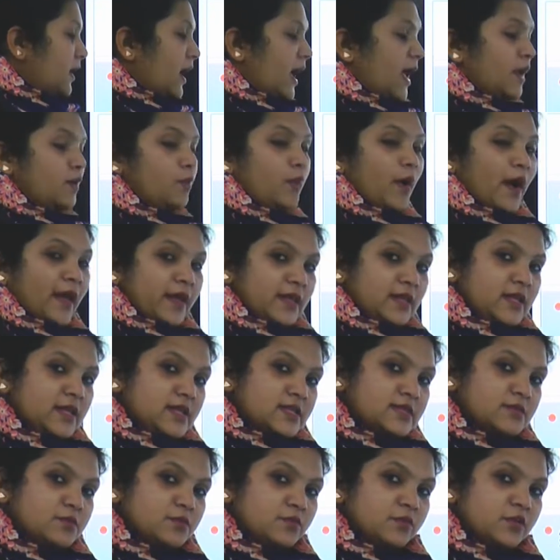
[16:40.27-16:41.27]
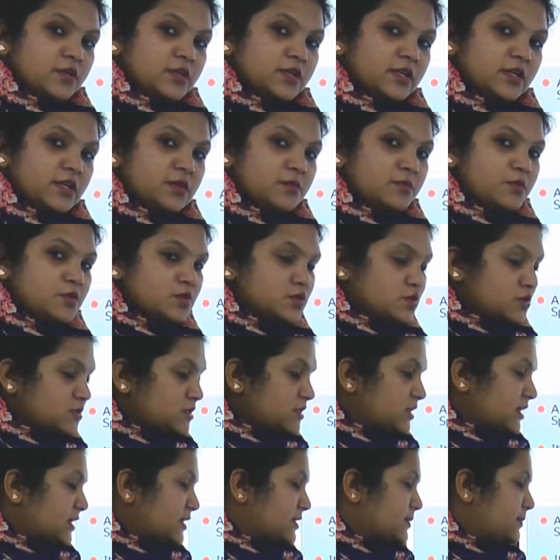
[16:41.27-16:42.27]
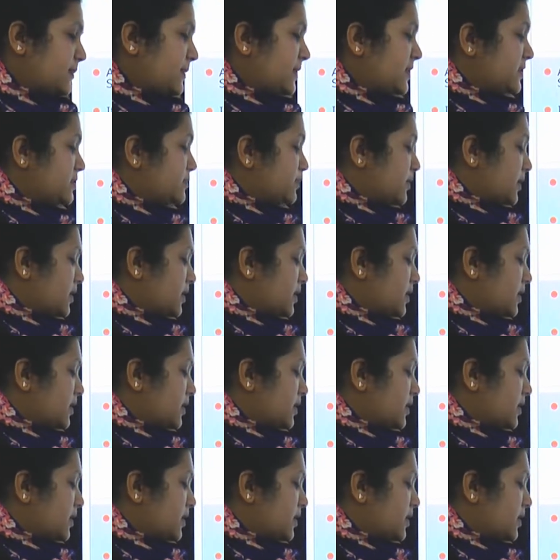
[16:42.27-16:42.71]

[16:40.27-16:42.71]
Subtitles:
And why these vertical mergers take place?